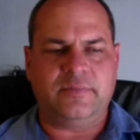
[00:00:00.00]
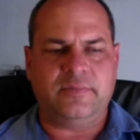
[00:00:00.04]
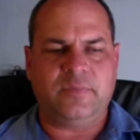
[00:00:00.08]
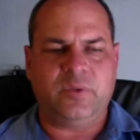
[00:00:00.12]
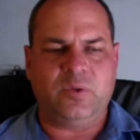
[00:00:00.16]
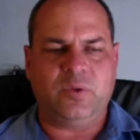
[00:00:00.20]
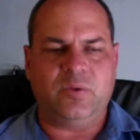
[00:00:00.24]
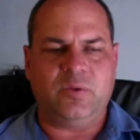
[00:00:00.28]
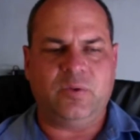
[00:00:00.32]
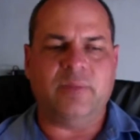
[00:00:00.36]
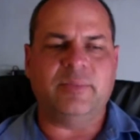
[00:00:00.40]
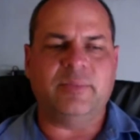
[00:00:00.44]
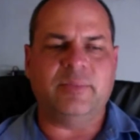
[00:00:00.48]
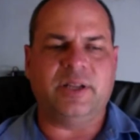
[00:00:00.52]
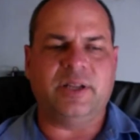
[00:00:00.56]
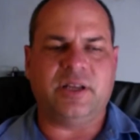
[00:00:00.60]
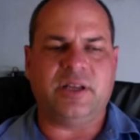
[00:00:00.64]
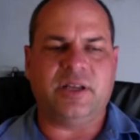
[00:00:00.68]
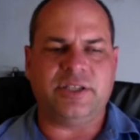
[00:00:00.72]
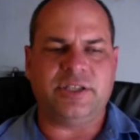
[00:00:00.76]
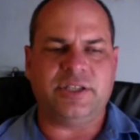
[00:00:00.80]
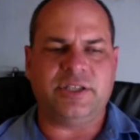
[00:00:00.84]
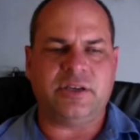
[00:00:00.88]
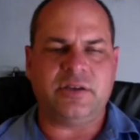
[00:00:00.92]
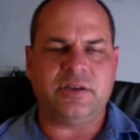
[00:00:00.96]

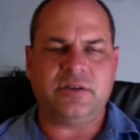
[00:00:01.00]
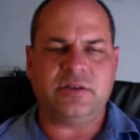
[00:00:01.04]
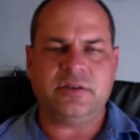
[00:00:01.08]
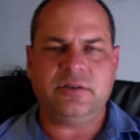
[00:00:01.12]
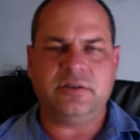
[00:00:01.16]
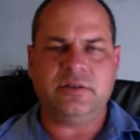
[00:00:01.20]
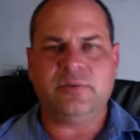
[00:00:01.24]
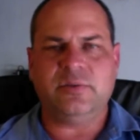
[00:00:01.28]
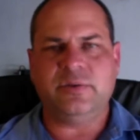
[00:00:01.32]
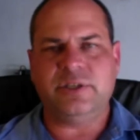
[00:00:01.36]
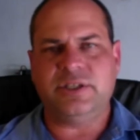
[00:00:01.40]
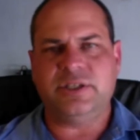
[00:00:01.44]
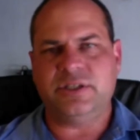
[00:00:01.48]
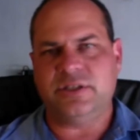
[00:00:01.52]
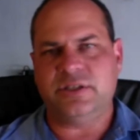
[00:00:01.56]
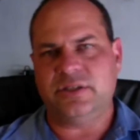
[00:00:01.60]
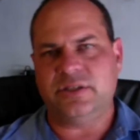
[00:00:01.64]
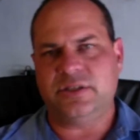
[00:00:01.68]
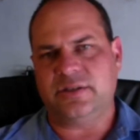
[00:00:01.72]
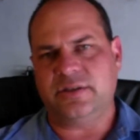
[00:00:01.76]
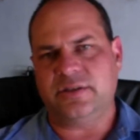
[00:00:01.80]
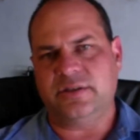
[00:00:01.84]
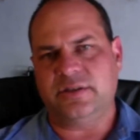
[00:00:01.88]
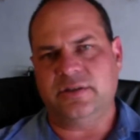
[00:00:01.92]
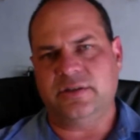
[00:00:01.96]
bilharzia, which
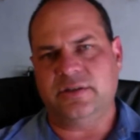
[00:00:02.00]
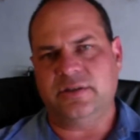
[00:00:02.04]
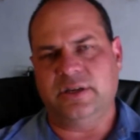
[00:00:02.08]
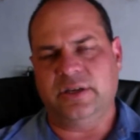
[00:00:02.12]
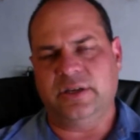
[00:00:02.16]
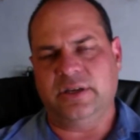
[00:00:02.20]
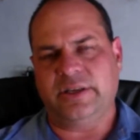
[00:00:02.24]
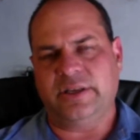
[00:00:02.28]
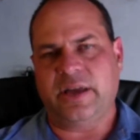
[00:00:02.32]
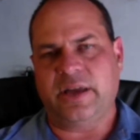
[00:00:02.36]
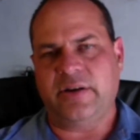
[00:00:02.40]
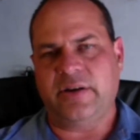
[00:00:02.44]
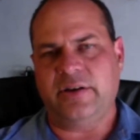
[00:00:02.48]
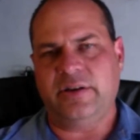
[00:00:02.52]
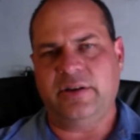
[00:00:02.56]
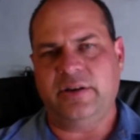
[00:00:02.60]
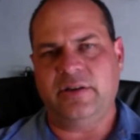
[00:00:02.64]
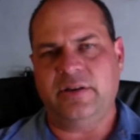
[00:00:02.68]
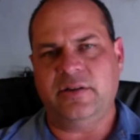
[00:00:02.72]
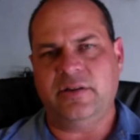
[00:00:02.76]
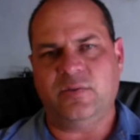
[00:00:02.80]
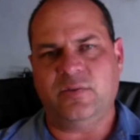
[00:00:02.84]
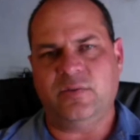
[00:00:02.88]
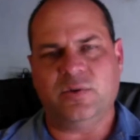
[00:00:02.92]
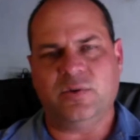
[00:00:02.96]
is carried in
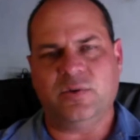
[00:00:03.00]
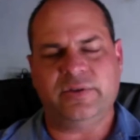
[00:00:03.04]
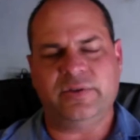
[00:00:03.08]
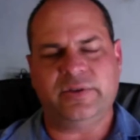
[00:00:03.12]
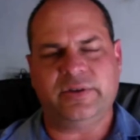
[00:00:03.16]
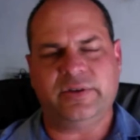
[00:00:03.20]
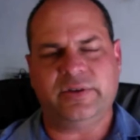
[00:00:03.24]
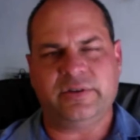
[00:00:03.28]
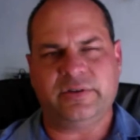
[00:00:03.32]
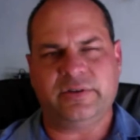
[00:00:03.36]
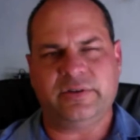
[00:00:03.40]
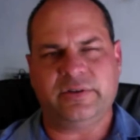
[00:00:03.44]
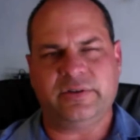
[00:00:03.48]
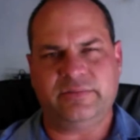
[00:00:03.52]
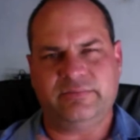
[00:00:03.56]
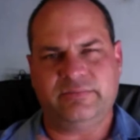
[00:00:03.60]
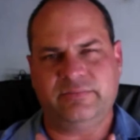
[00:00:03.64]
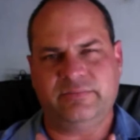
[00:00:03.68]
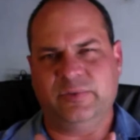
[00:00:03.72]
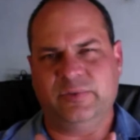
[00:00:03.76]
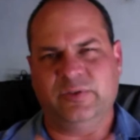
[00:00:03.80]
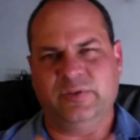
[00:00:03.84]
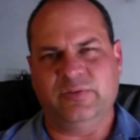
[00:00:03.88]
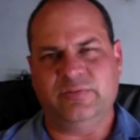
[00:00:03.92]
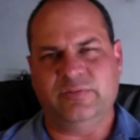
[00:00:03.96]
the water,
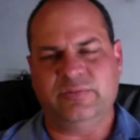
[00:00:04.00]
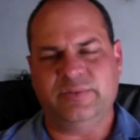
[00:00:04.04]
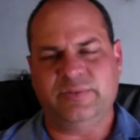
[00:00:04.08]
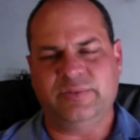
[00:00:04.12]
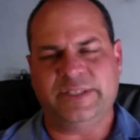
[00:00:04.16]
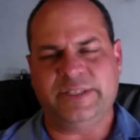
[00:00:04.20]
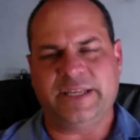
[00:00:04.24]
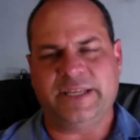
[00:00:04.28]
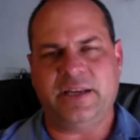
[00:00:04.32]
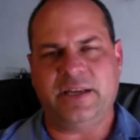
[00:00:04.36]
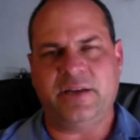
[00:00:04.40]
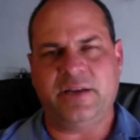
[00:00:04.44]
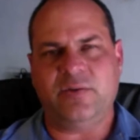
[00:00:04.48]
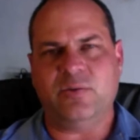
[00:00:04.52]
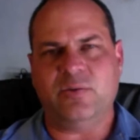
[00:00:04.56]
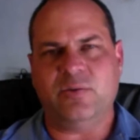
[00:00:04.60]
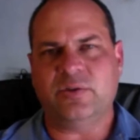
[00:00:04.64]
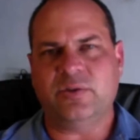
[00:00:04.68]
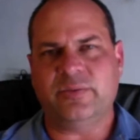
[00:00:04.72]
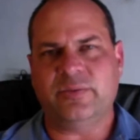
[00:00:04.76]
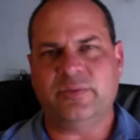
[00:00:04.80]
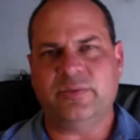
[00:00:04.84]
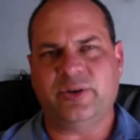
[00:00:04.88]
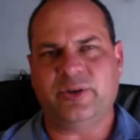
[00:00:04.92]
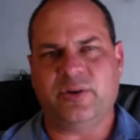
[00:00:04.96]
or standing
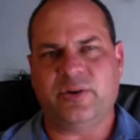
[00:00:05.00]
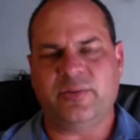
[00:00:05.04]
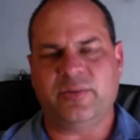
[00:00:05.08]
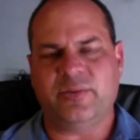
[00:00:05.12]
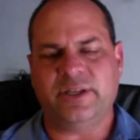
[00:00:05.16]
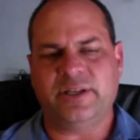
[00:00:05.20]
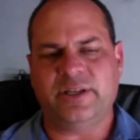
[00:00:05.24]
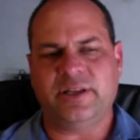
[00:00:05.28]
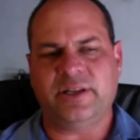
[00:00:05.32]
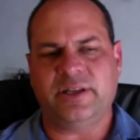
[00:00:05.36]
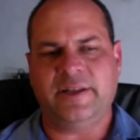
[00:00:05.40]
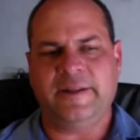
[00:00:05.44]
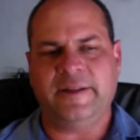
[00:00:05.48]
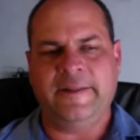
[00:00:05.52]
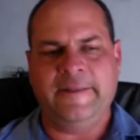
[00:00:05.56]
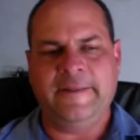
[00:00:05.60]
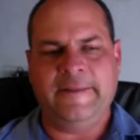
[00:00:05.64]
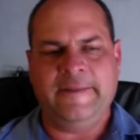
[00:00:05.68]
water predominantly.